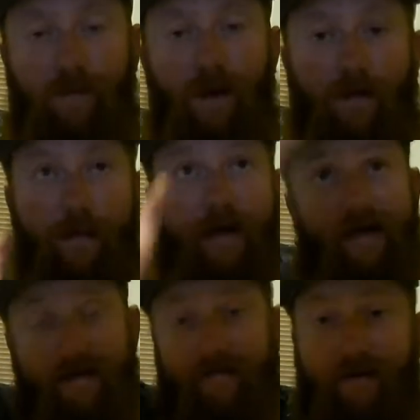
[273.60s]
the bank's
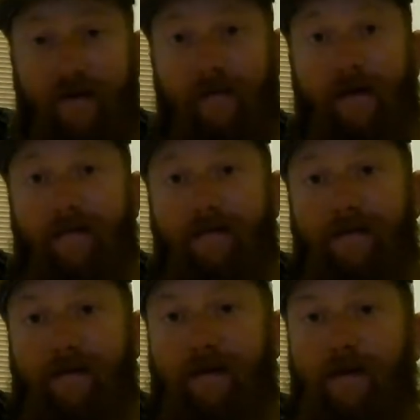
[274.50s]
in front of me,
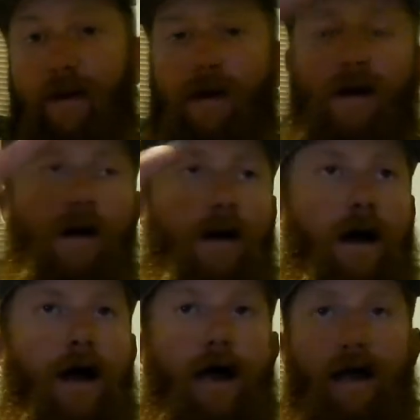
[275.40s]
okay?
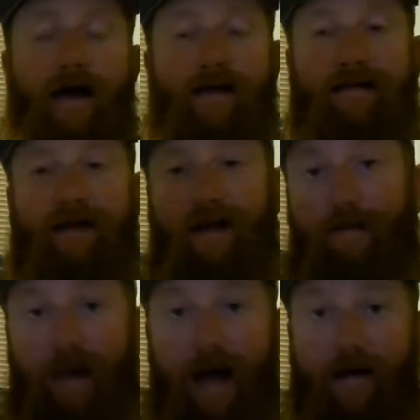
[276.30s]
And I stay
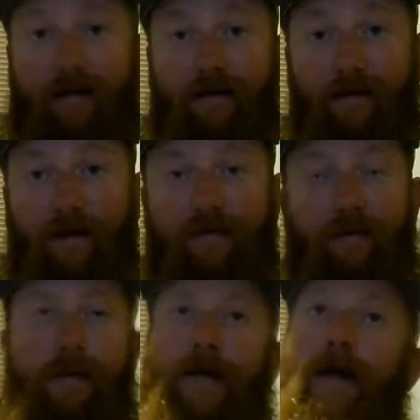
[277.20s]
back away from it
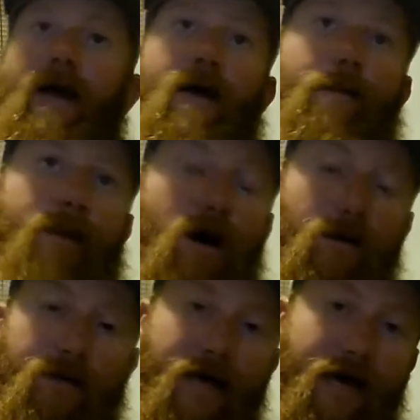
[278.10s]
and bomb
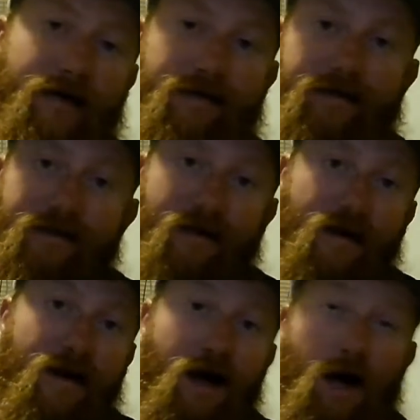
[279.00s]
casts
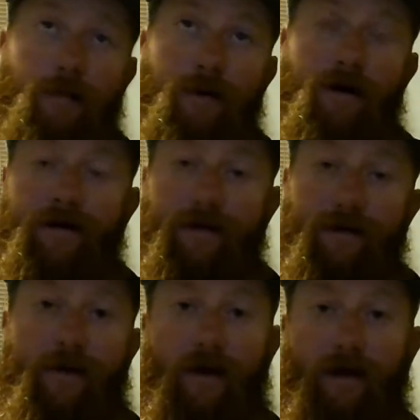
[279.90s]
up onto the
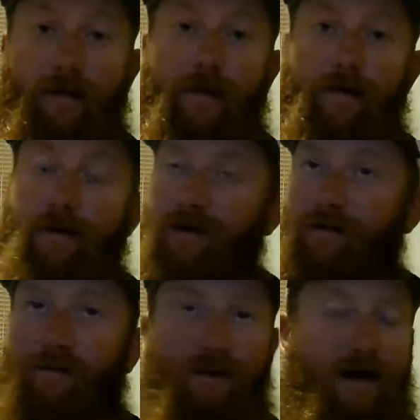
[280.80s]
bank pretty much,
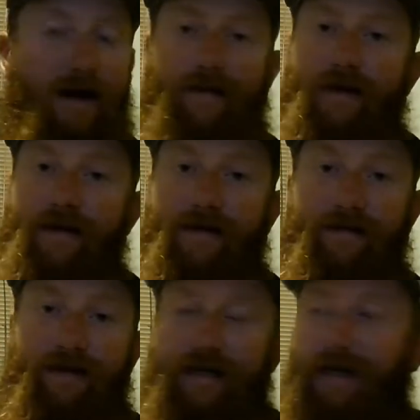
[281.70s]
right at the edge of the
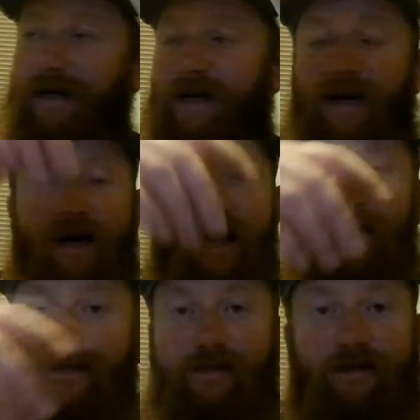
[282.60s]
bank, and
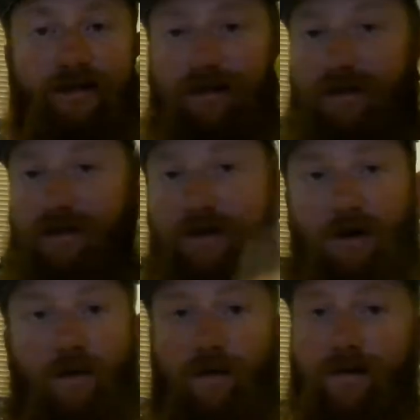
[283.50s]
just slow
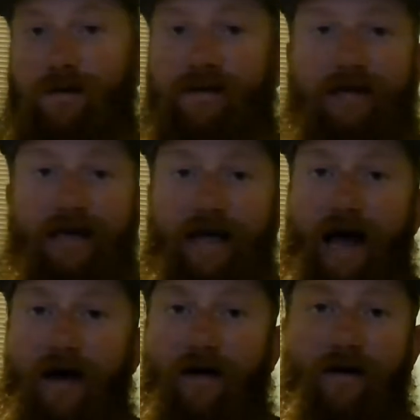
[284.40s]
roll this thing
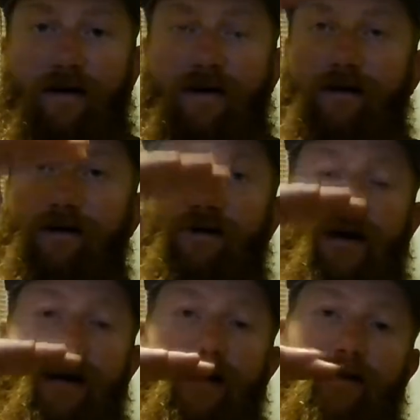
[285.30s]
out, straight
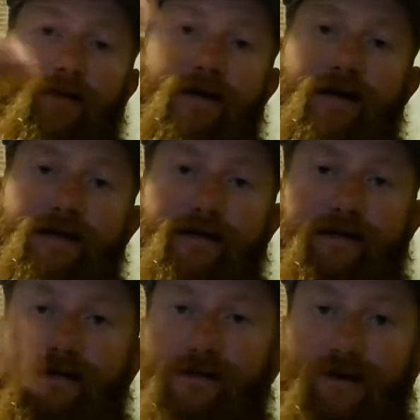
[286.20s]
out of the weed edges to
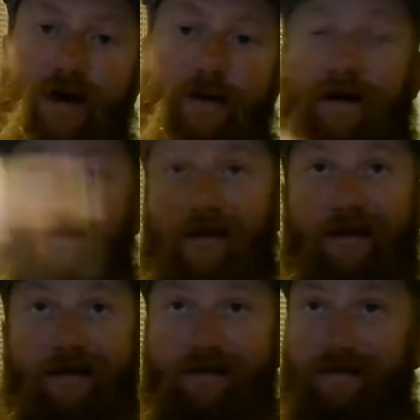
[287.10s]
the drop off, and
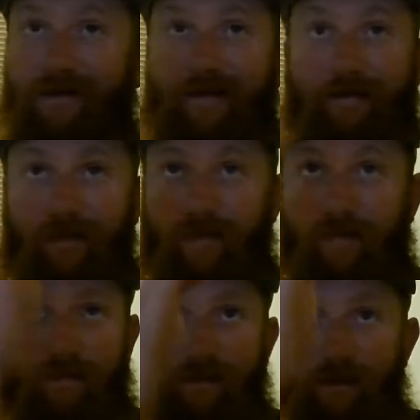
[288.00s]
just freaking boop,
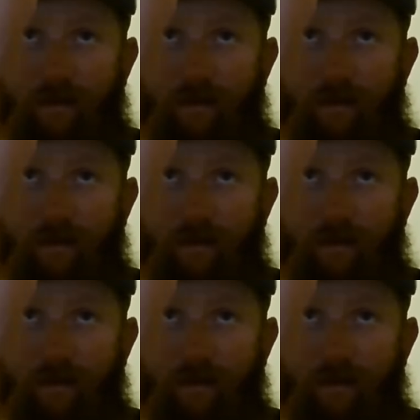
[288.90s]
boop,